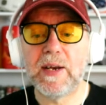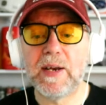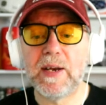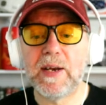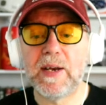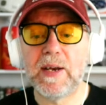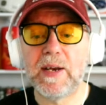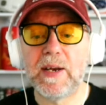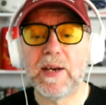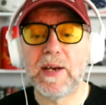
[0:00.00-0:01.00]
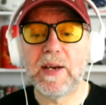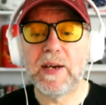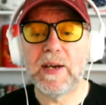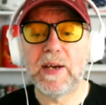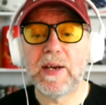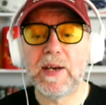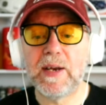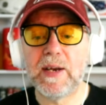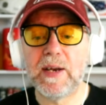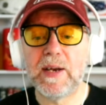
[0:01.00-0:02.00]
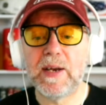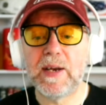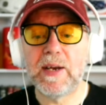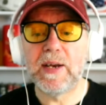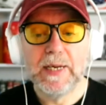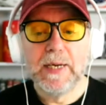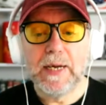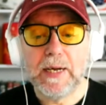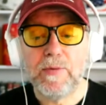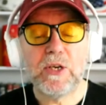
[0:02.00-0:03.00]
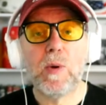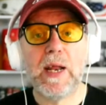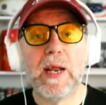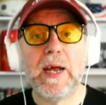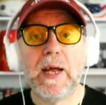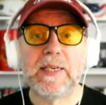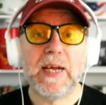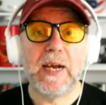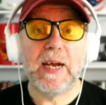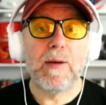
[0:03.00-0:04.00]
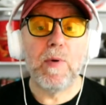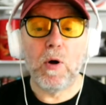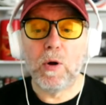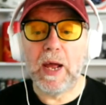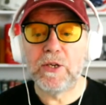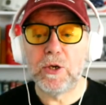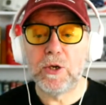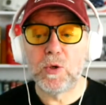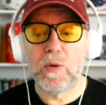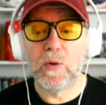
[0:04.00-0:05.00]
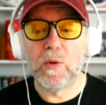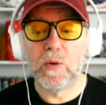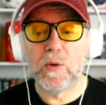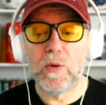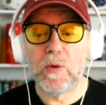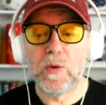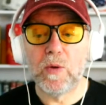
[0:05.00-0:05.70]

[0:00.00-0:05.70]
twice on Thursday. Uh, this show will air at 10 a.m. as usual on Thursday, and then at 10